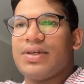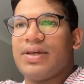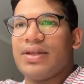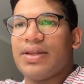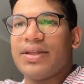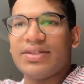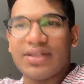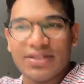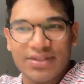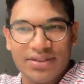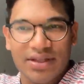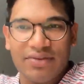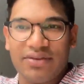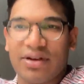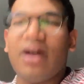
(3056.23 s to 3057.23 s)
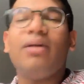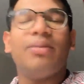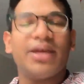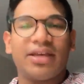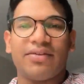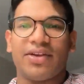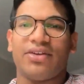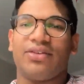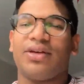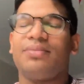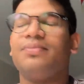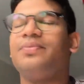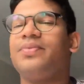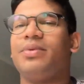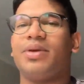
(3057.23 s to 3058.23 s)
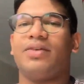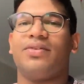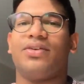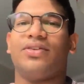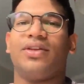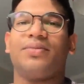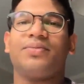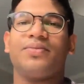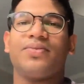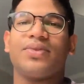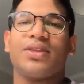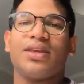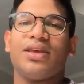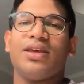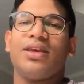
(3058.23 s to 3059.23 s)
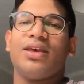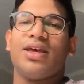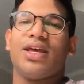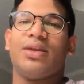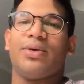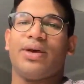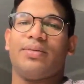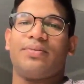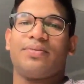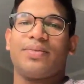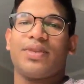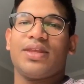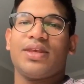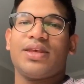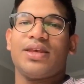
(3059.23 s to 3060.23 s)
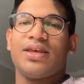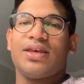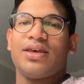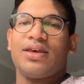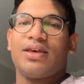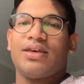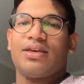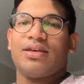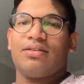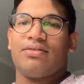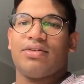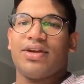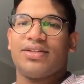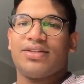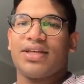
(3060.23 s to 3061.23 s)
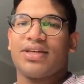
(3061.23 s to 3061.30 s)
it's different. I'll make a video on that. Anyway, right,